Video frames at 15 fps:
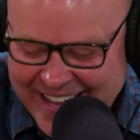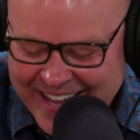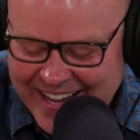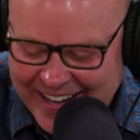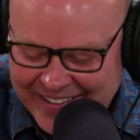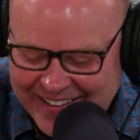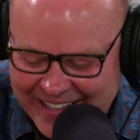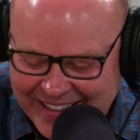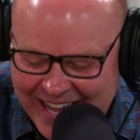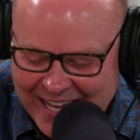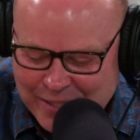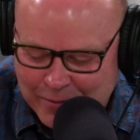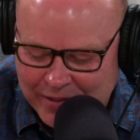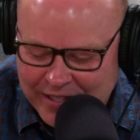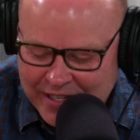Okay,
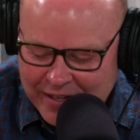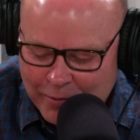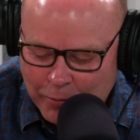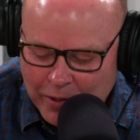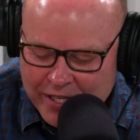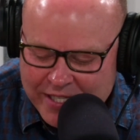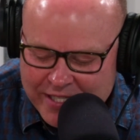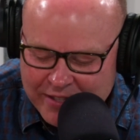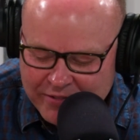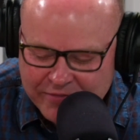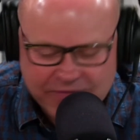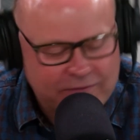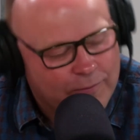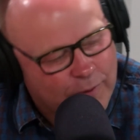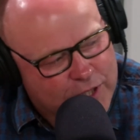last one.
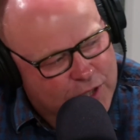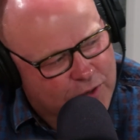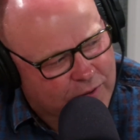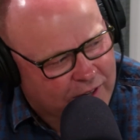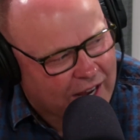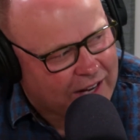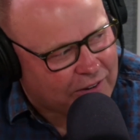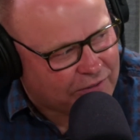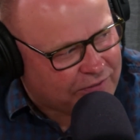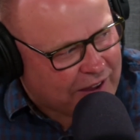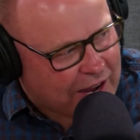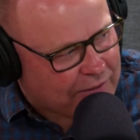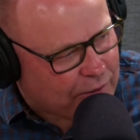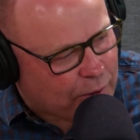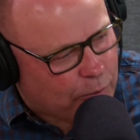What's your kind of
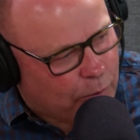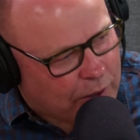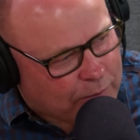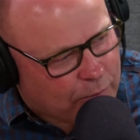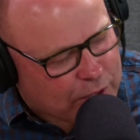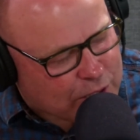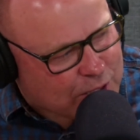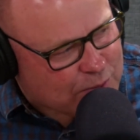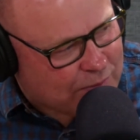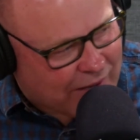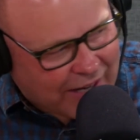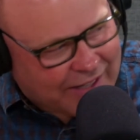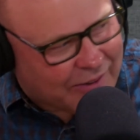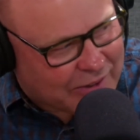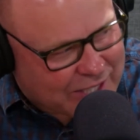favorite?
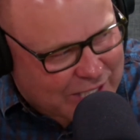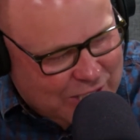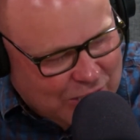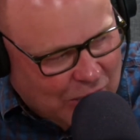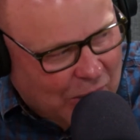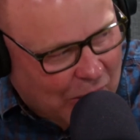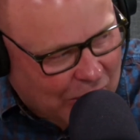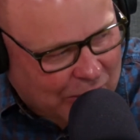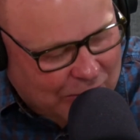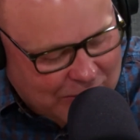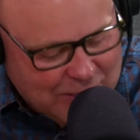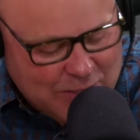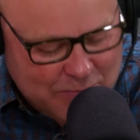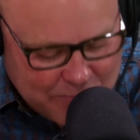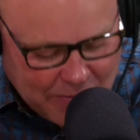I know
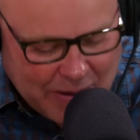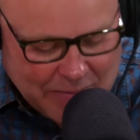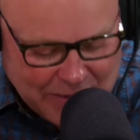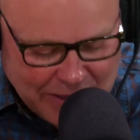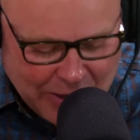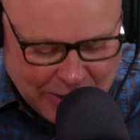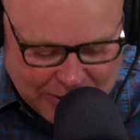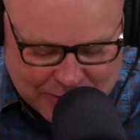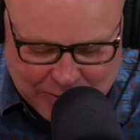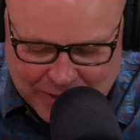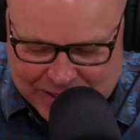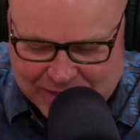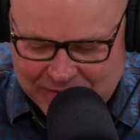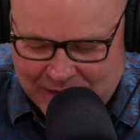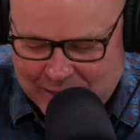this might be the hardest
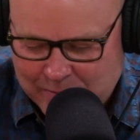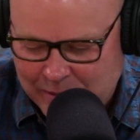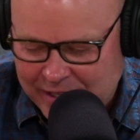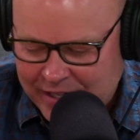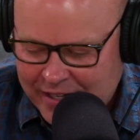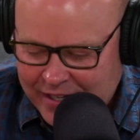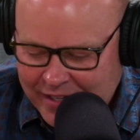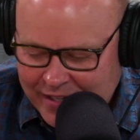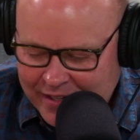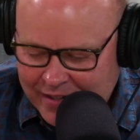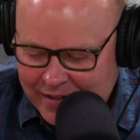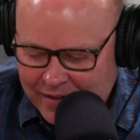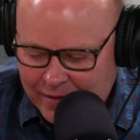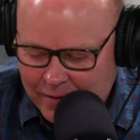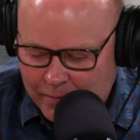question I've asked, but
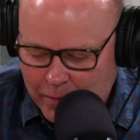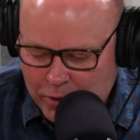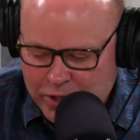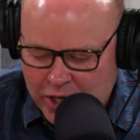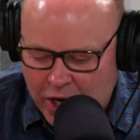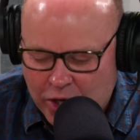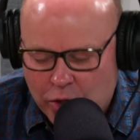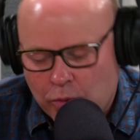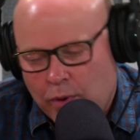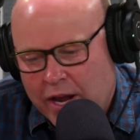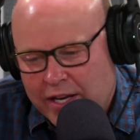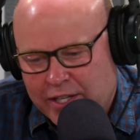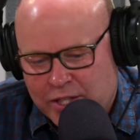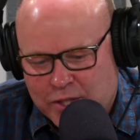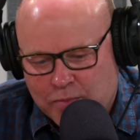most
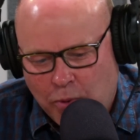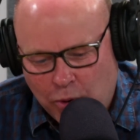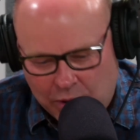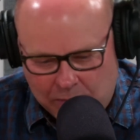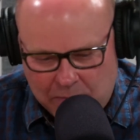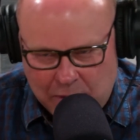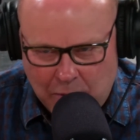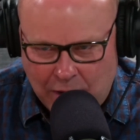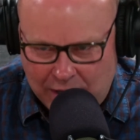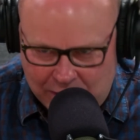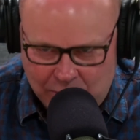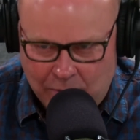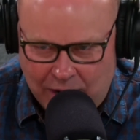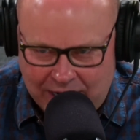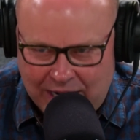underrated sport at
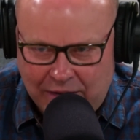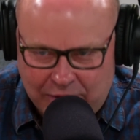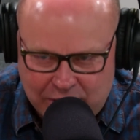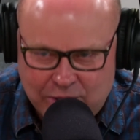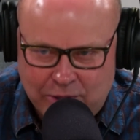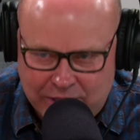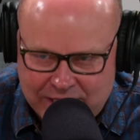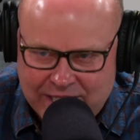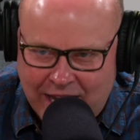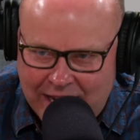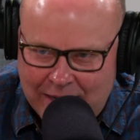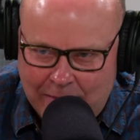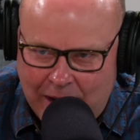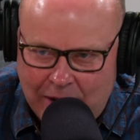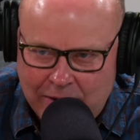BYU right now that you're
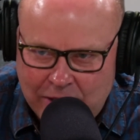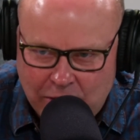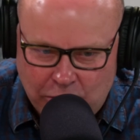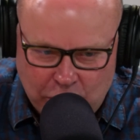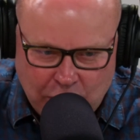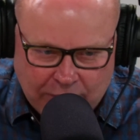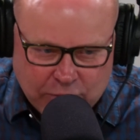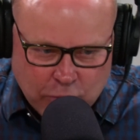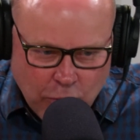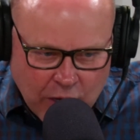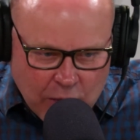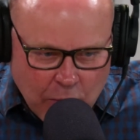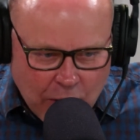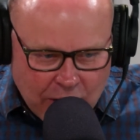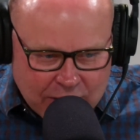excited about? You have
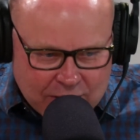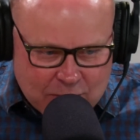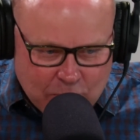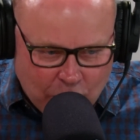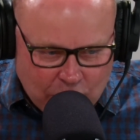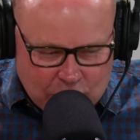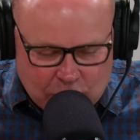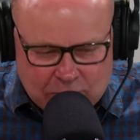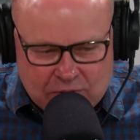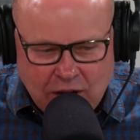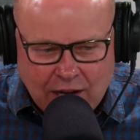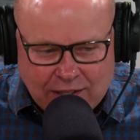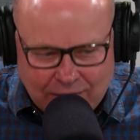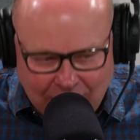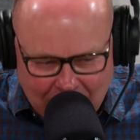21 sports. We've
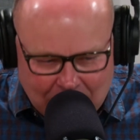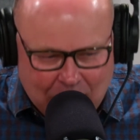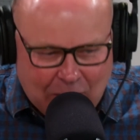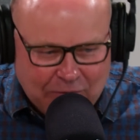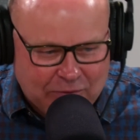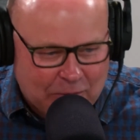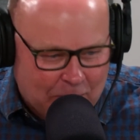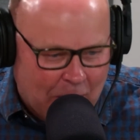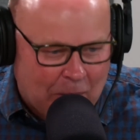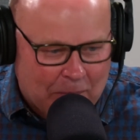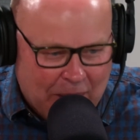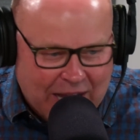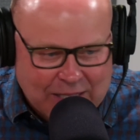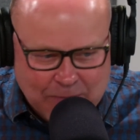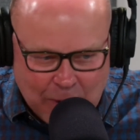talked a lot about football and
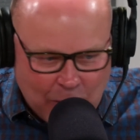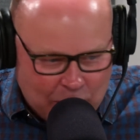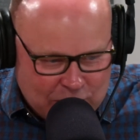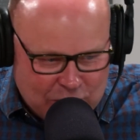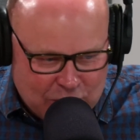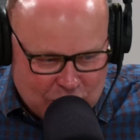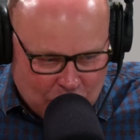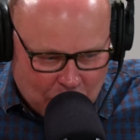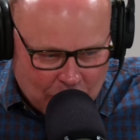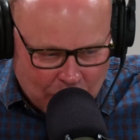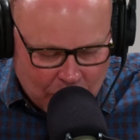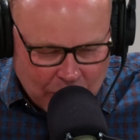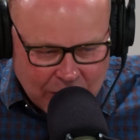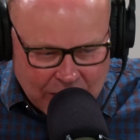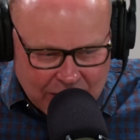basketball, which is
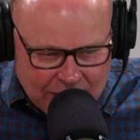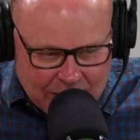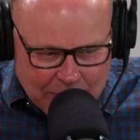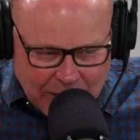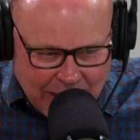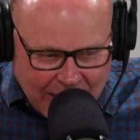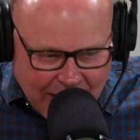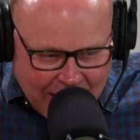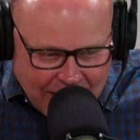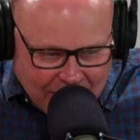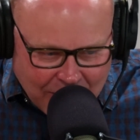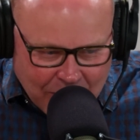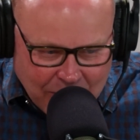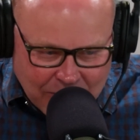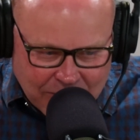normal, but I don't know.